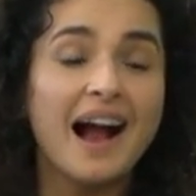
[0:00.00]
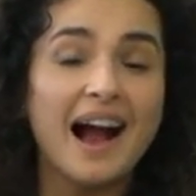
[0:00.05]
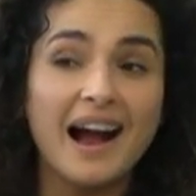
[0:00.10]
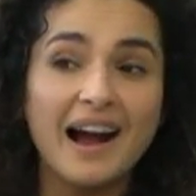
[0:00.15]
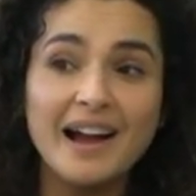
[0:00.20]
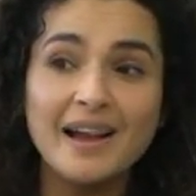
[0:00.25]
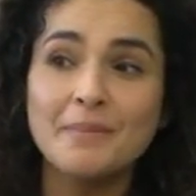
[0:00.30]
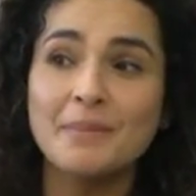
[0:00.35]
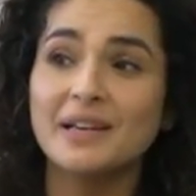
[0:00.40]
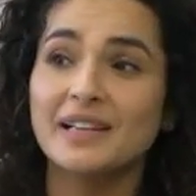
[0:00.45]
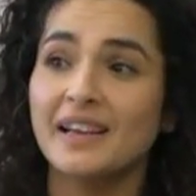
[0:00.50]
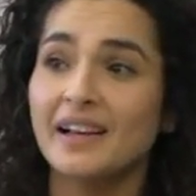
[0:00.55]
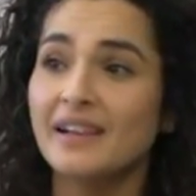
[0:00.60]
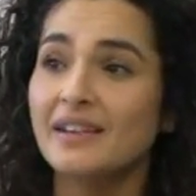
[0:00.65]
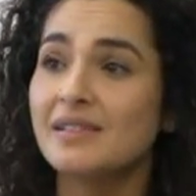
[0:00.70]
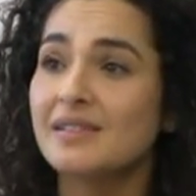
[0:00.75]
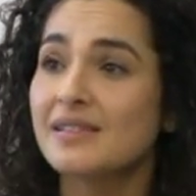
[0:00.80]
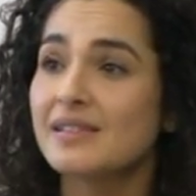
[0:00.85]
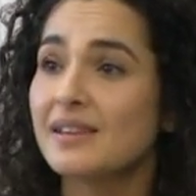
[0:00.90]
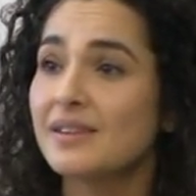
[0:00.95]
I'm
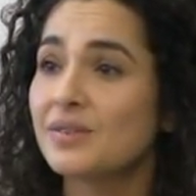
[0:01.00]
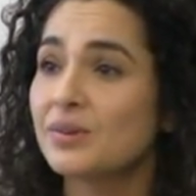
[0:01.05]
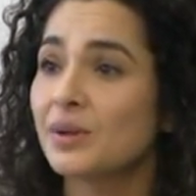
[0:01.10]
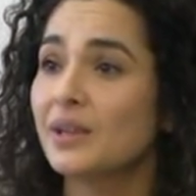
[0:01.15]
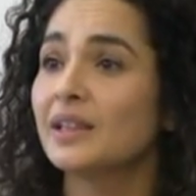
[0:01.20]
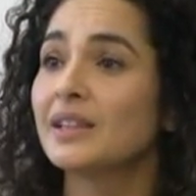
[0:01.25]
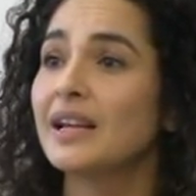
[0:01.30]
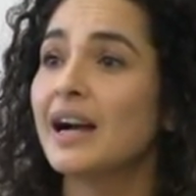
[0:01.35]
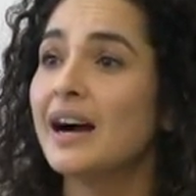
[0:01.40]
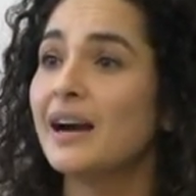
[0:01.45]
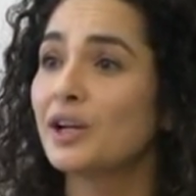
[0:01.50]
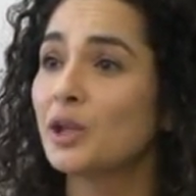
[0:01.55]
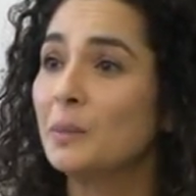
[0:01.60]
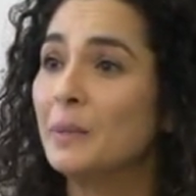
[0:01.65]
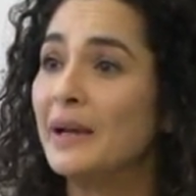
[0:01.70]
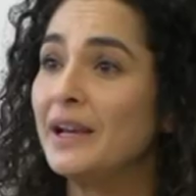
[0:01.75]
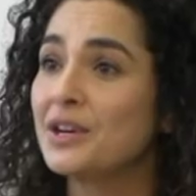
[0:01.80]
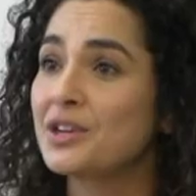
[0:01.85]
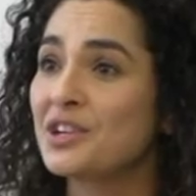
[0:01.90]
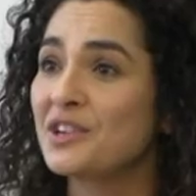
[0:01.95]
against the Israeli
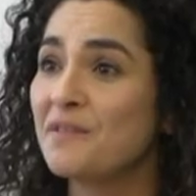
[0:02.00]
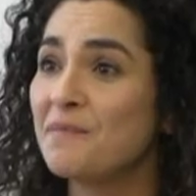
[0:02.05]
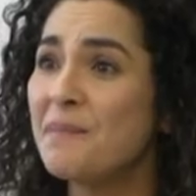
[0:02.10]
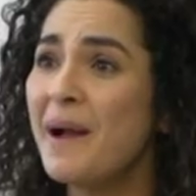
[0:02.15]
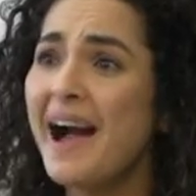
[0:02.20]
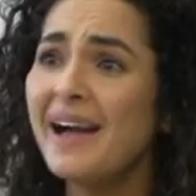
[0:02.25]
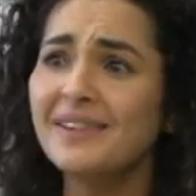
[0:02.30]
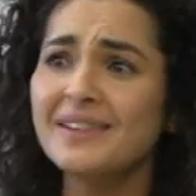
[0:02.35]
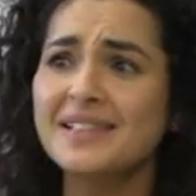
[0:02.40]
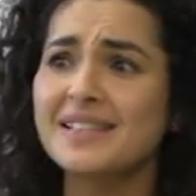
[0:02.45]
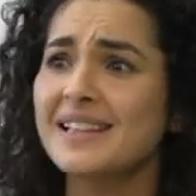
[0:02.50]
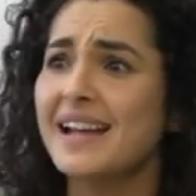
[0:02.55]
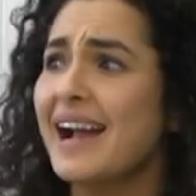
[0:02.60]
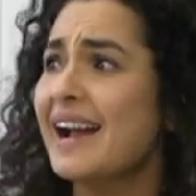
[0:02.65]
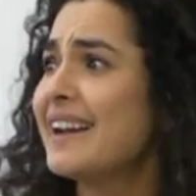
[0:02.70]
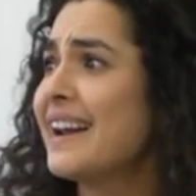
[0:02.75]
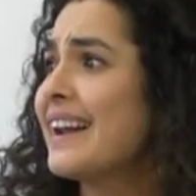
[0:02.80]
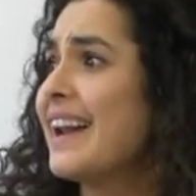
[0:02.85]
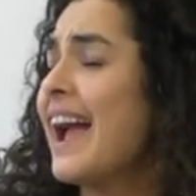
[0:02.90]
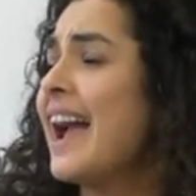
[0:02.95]
occupation of
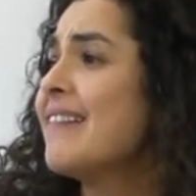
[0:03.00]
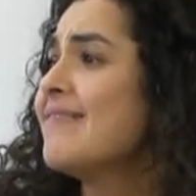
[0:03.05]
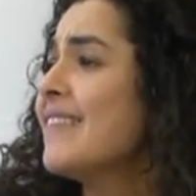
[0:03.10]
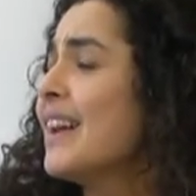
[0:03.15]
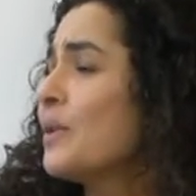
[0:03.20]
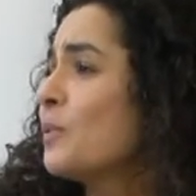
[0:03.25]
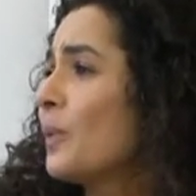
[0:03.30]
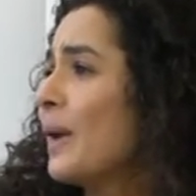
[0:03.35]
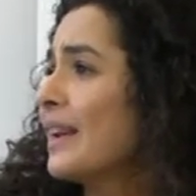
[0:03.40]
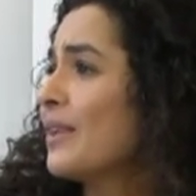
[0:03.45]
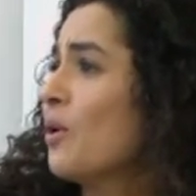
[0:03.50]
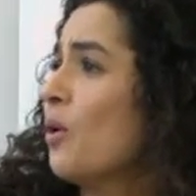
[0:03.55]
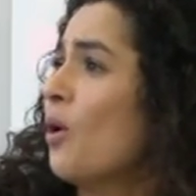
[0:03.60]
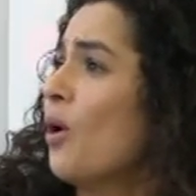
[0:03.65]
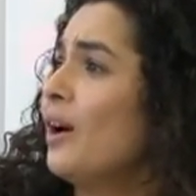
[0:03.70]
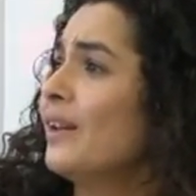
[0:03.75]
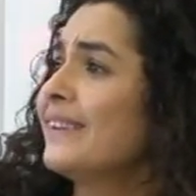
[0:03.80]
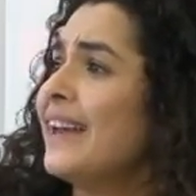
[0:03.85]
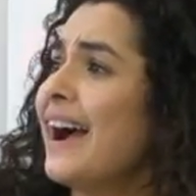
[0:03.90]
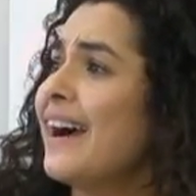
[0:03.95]
Palestine, and then went
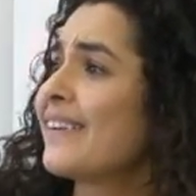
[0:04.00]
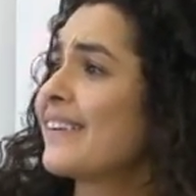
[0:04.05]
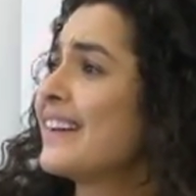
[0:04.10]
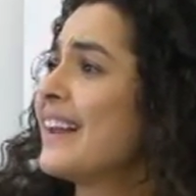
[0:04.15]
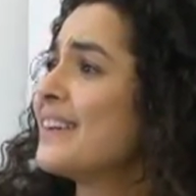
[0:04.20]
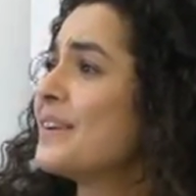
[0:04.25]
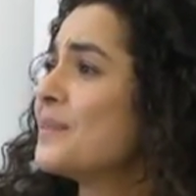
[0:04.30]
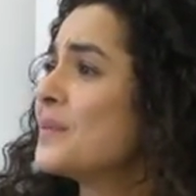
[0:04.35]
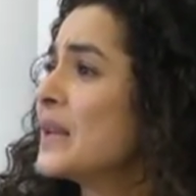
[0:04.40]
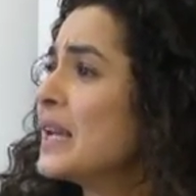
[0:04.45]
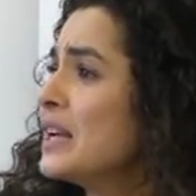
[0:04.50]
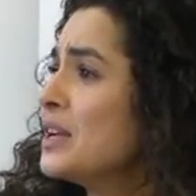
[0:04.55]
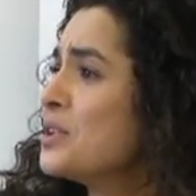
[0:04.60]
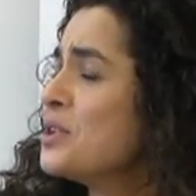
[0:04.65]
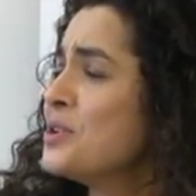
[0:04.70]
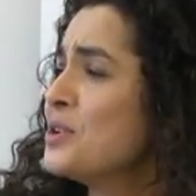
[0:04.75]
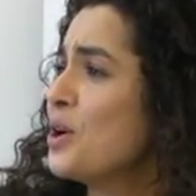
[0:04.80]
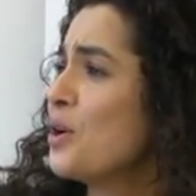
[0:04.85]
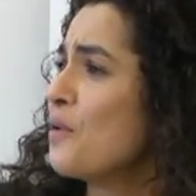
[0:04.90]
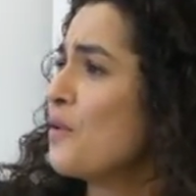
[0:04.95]
all out. And,
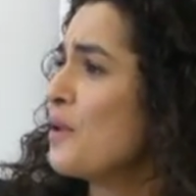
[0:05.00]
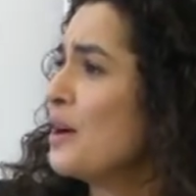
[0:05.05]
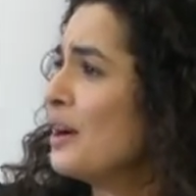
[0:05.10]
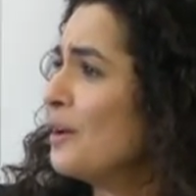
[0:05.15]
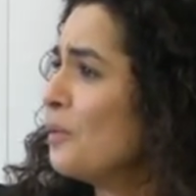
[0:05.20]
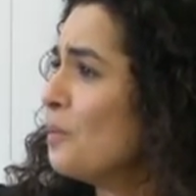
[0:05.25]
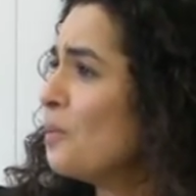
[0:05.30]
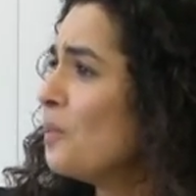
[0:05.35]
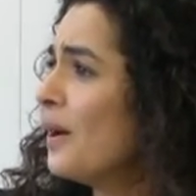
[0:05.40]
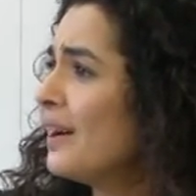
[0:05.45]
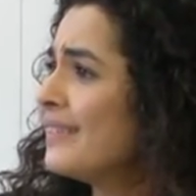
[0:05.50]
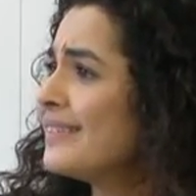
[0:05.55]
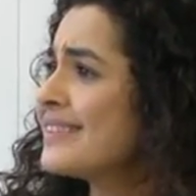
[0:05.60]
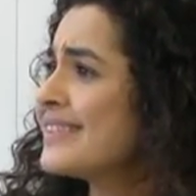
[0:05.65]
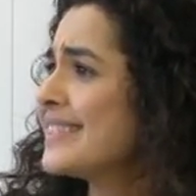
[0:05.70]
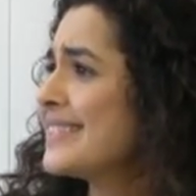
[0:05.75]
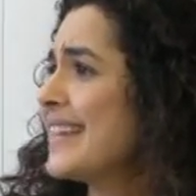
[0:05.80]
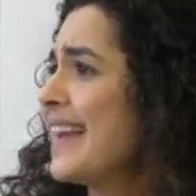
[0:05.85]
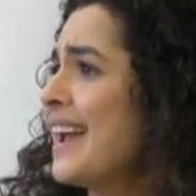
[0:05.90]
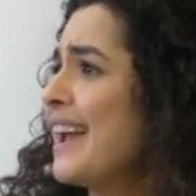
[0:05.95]
one
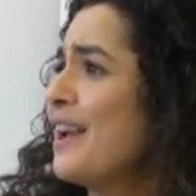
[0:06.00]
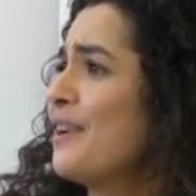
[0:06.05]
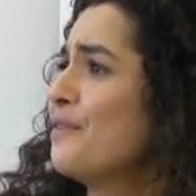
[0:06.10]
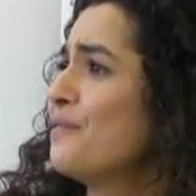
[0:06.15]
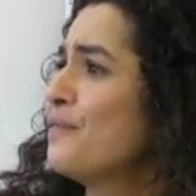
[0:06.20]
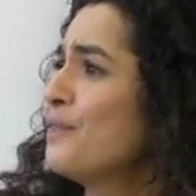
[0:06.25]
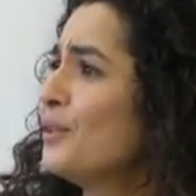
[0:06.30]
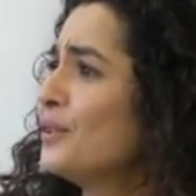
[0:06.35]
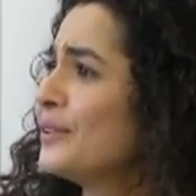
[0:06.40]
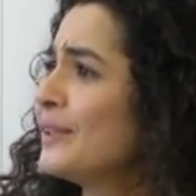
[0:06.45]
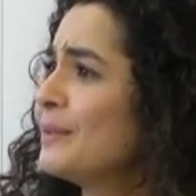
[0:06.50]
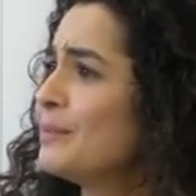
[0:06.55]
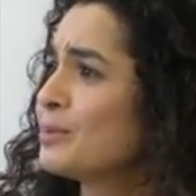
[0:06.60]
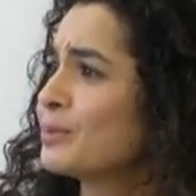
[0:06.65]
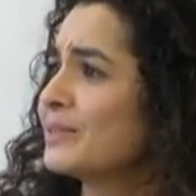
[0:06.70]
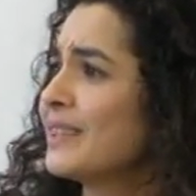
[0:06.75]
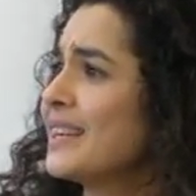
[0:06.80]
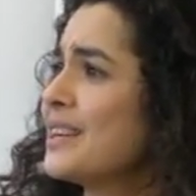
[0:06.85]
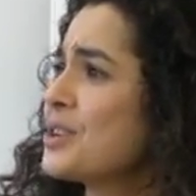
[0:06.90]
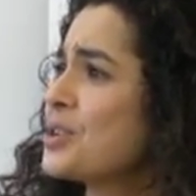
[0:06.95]
state, full
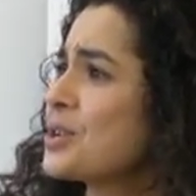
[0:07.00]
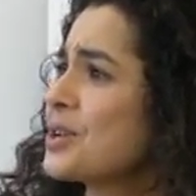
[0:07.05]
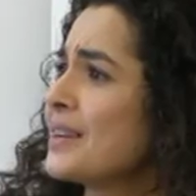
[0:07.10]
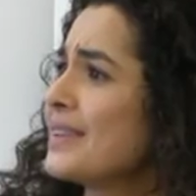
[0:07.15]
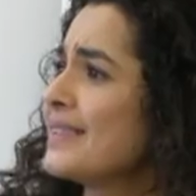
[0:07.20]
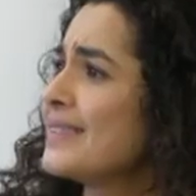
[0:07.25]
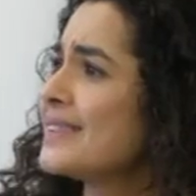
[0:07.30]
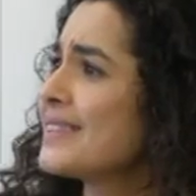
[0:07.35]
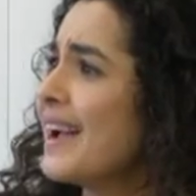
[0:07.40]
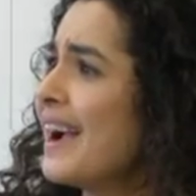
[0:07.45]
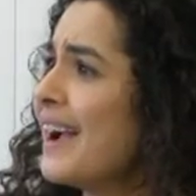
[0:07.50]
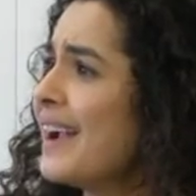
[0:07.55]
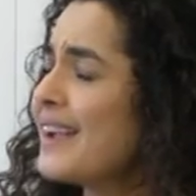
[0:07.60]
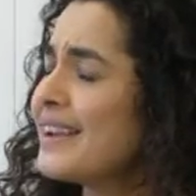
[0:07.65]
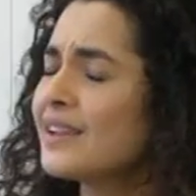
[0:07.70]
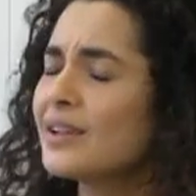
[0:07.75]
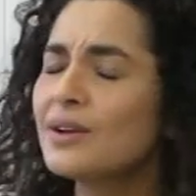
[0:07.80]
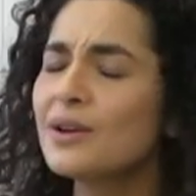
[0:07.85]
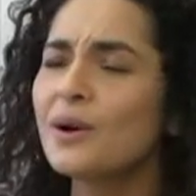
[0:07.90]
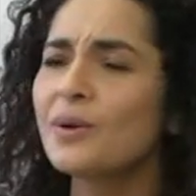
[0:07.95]
liberations,
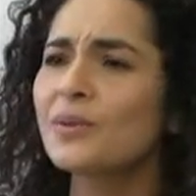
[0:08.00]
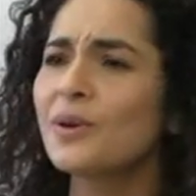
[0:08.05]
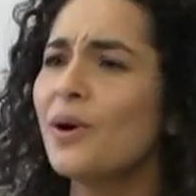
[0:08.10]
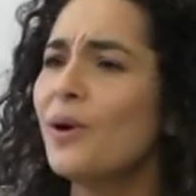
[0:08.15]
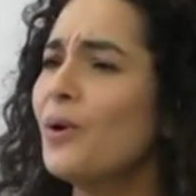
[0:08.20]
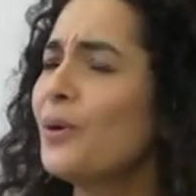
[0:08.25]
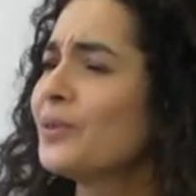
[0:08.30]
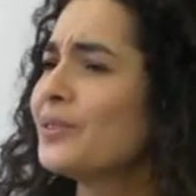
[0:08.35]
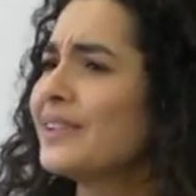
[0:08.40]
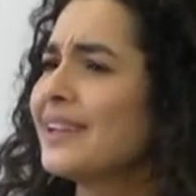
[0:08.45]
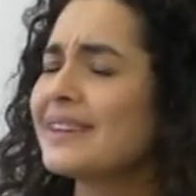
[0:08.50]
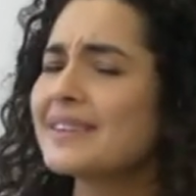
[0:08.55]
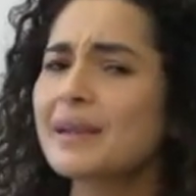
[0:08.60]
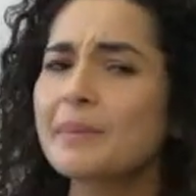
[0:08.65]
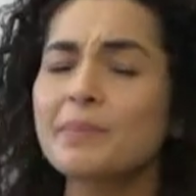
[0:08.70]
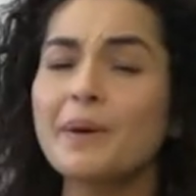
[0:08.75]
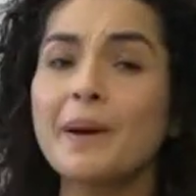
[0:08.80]
the whole thing,